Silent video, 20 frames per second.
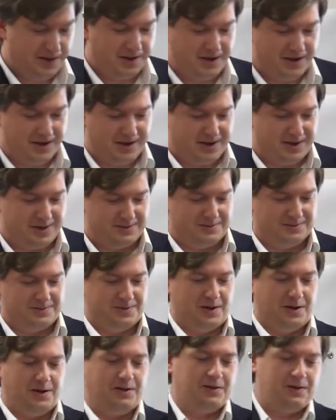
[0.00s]

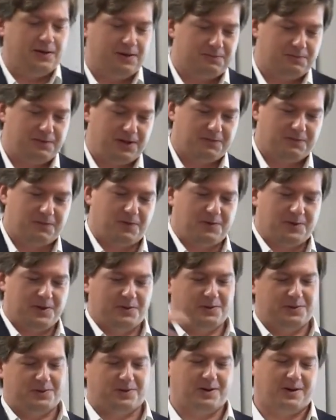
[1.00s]
all in all, please vote
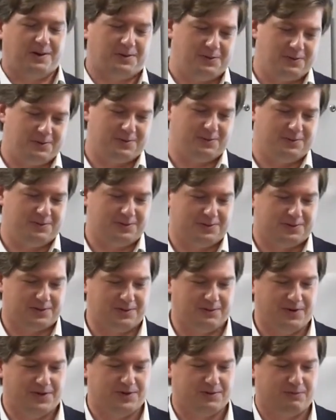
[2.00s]
no on the Constitutional
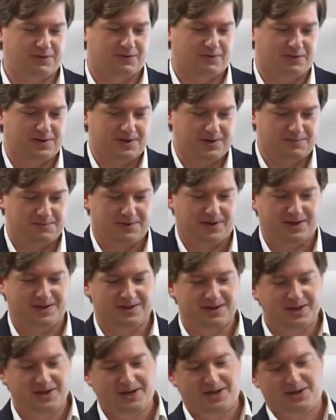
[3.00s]
Convention referendum,
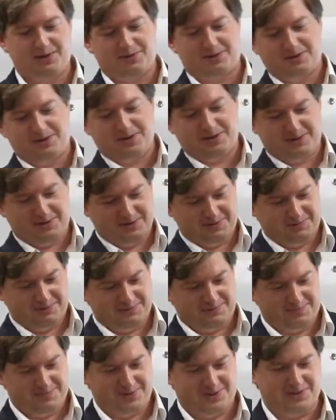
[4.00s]
and here's a list of
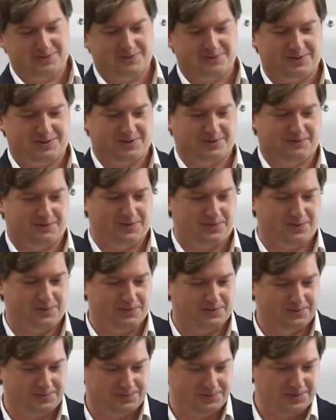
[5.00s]
just a
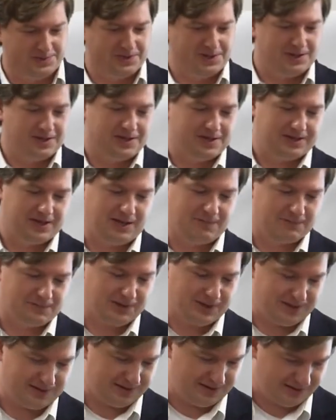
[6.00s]
few
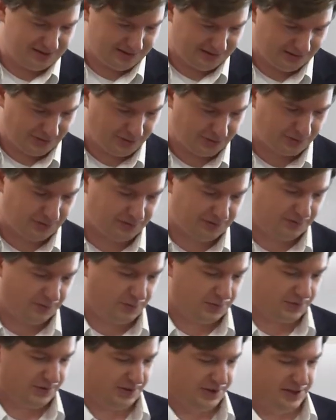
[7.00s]
template logos of
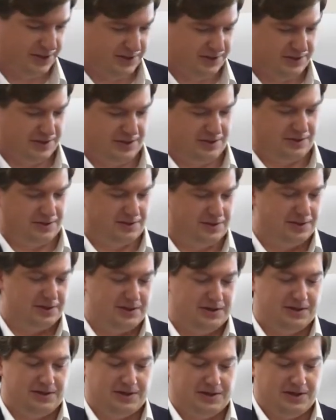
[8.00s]
organizations that are
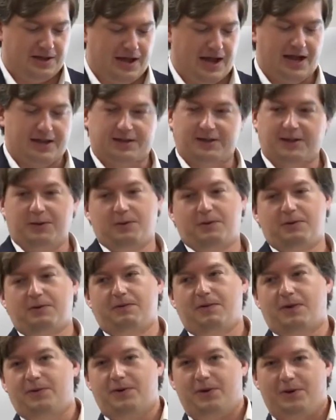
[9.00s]
asking you to
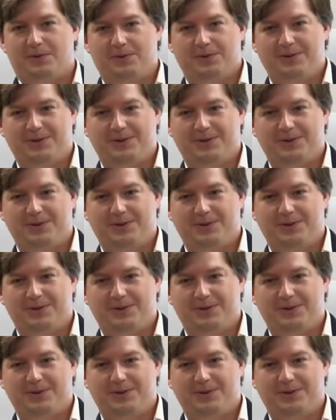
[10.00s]
vote no.